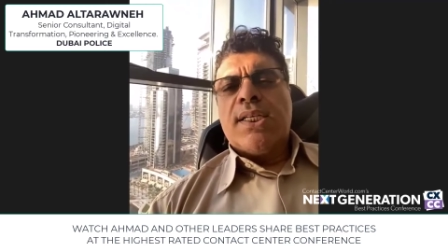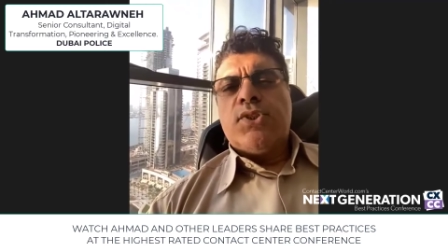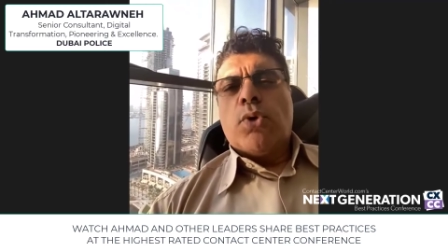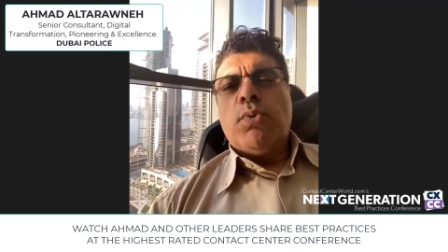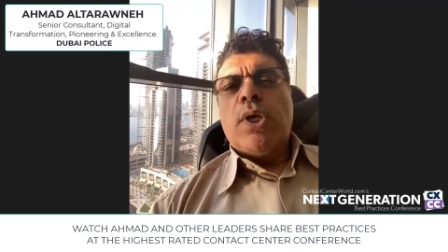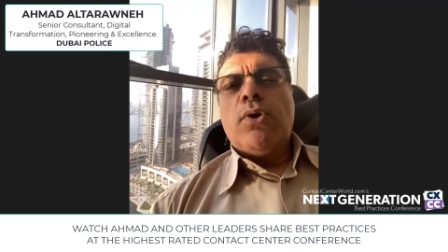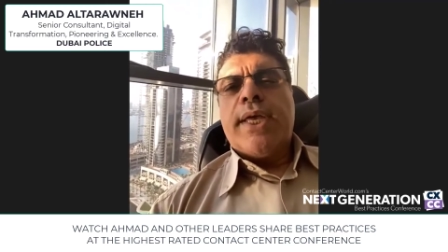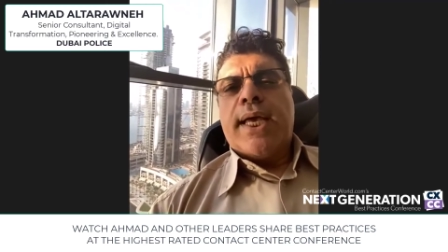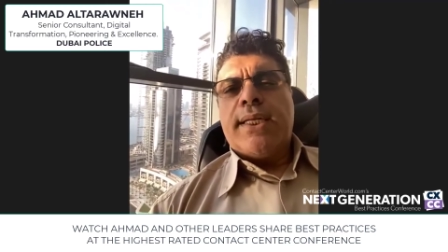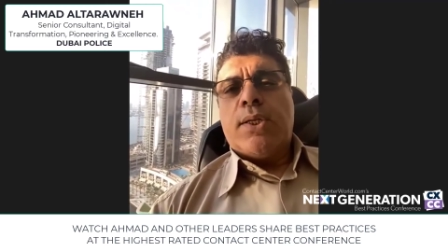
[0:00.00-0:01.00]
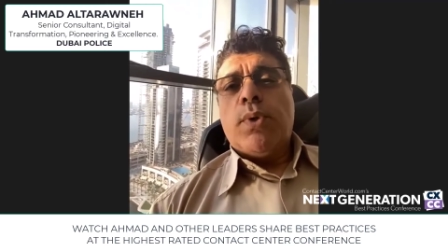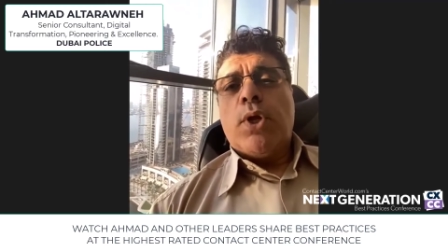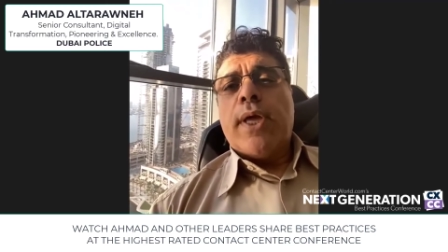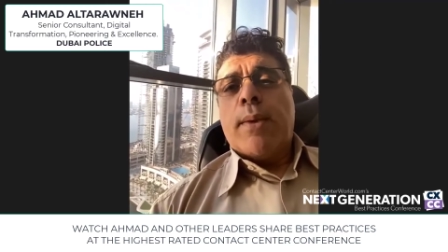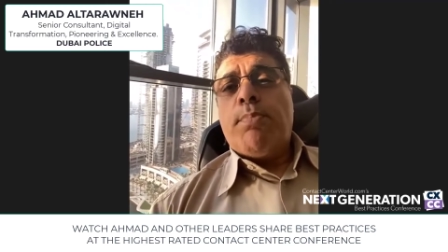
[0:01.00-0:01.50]
So we look
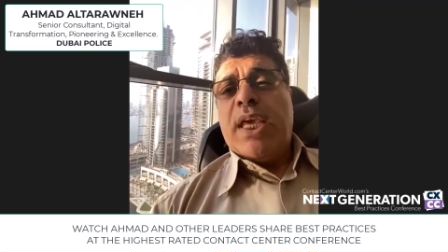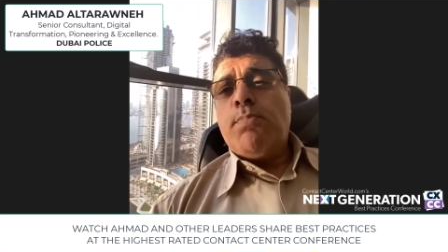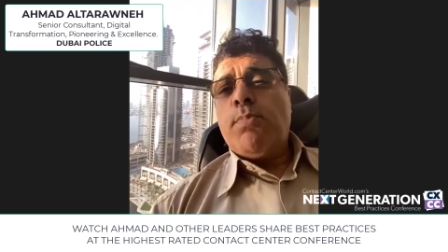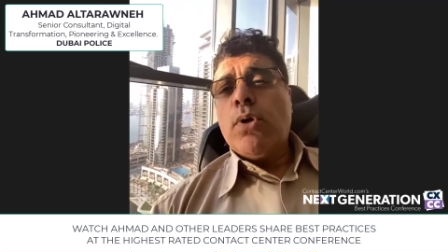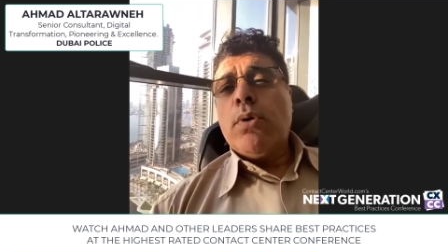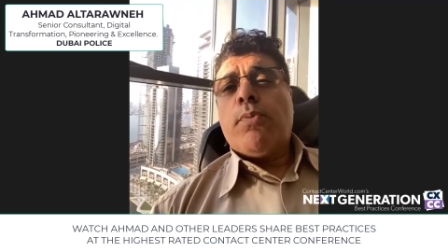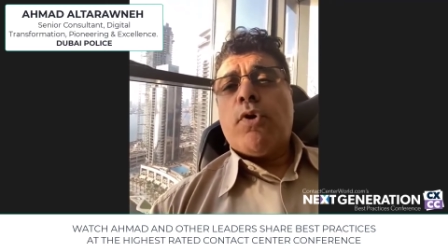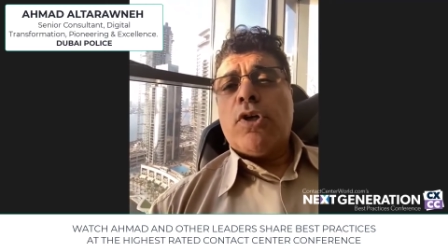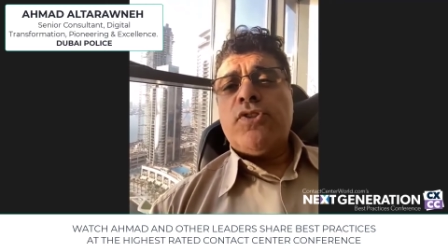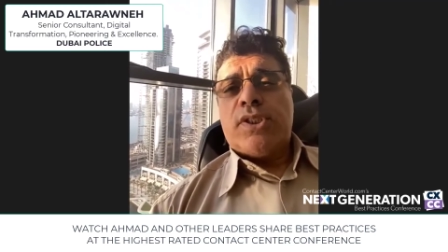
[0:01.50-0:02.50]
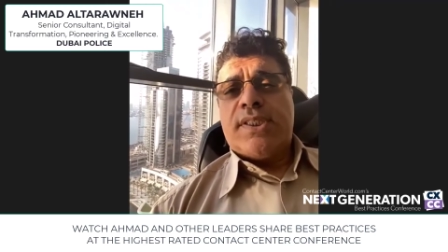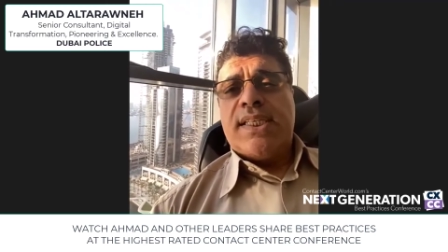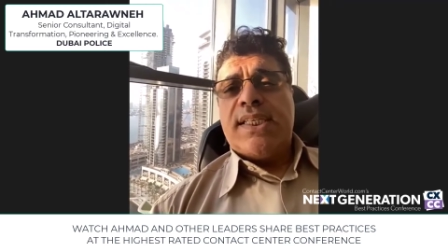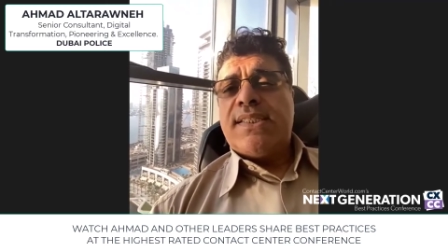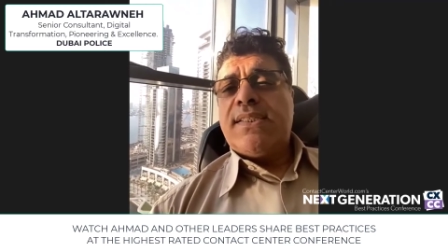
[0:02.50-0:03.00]
at people,
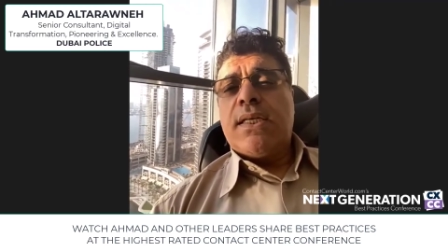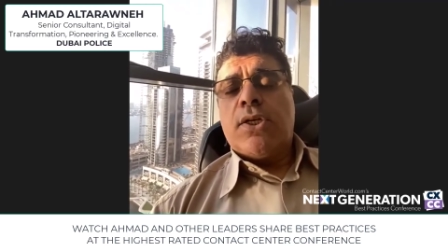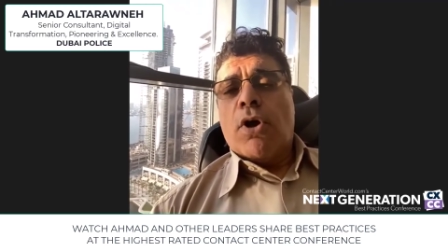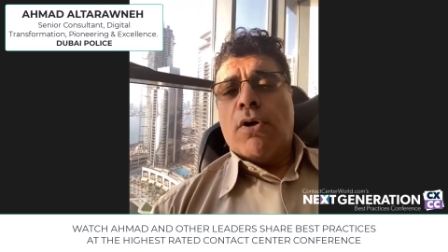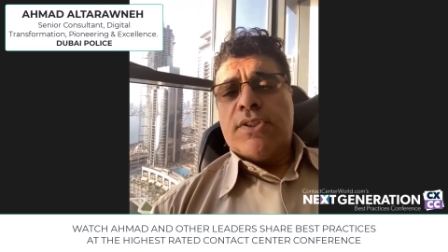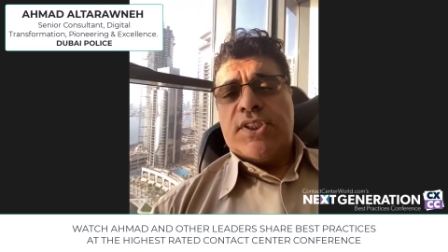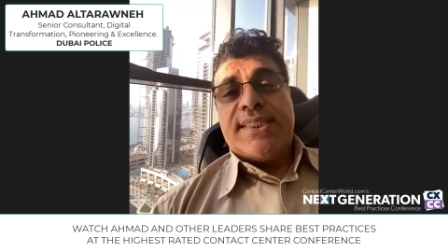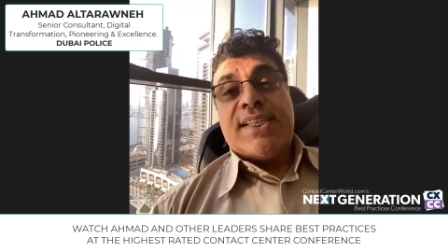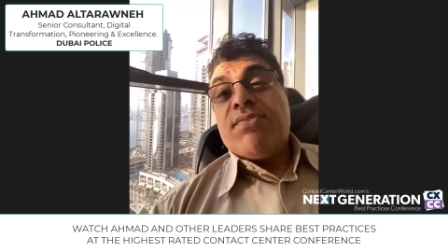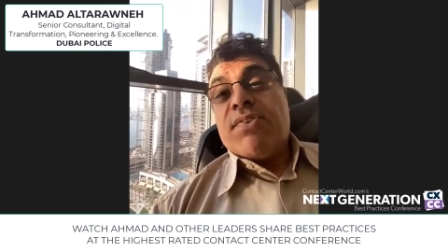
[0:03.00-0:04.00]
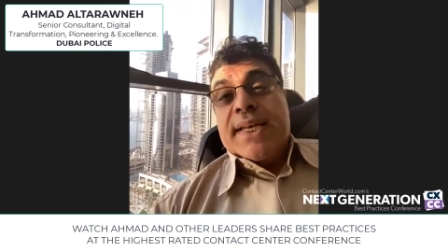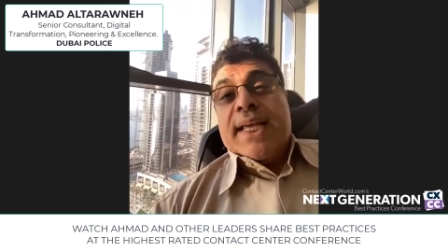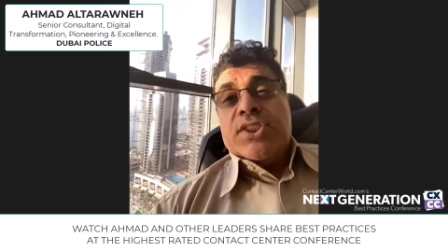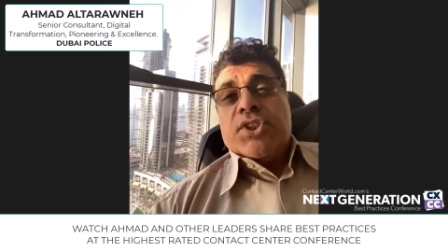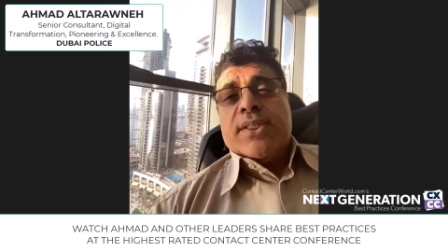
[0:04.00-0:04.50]
processes, technologies, and
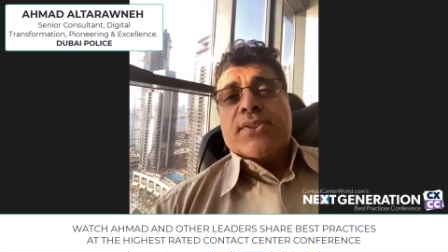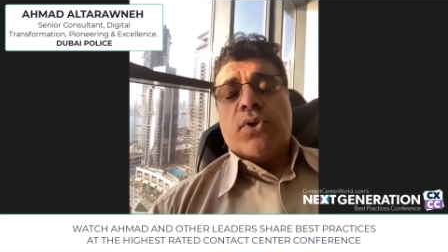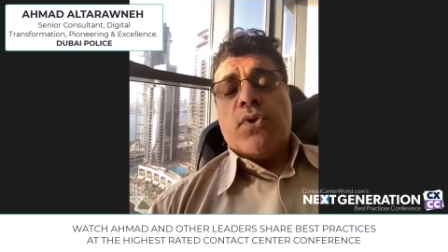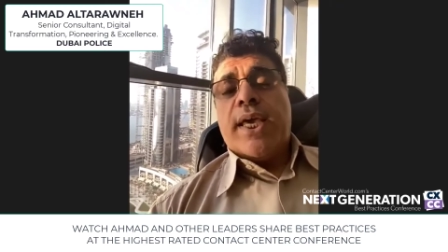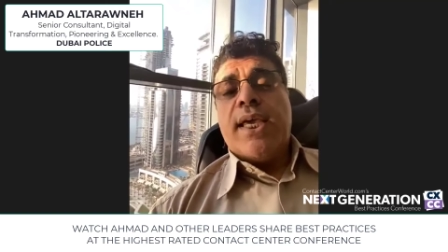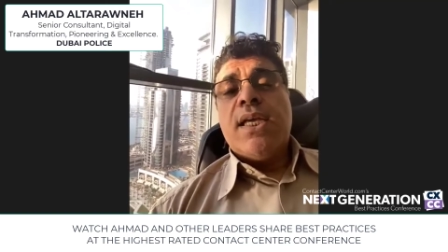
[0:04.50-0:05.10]
financials. Okay,